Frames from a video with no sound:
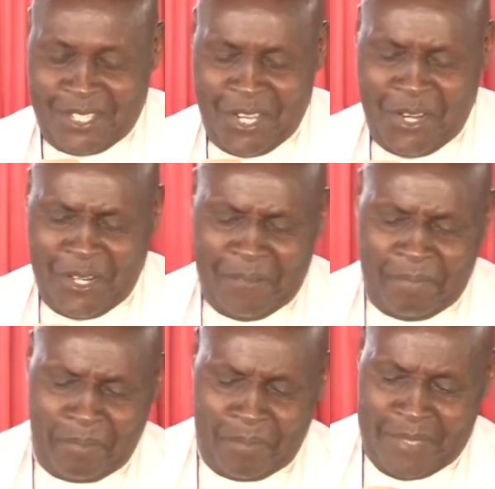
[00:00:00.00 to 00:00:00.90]
So,
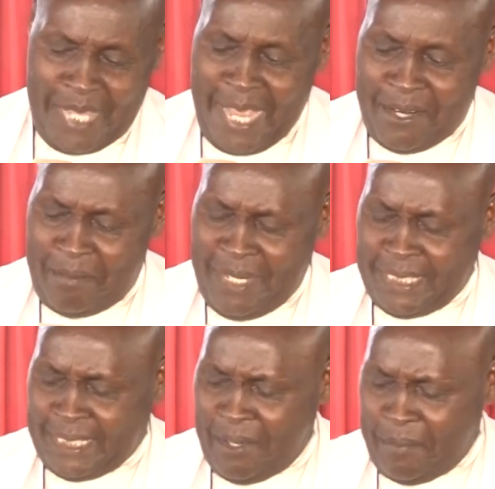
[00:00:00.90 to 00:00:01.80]
I
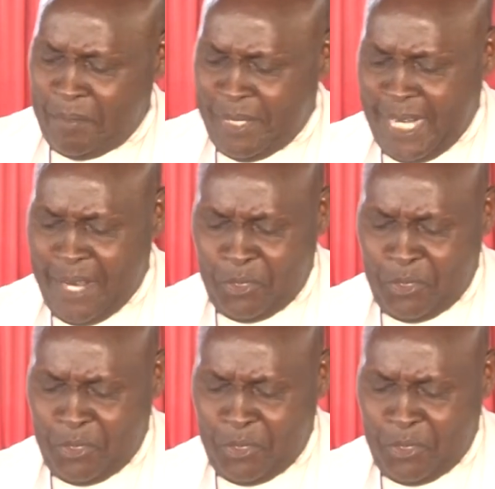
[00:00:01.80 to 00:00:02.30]
normally tell people when I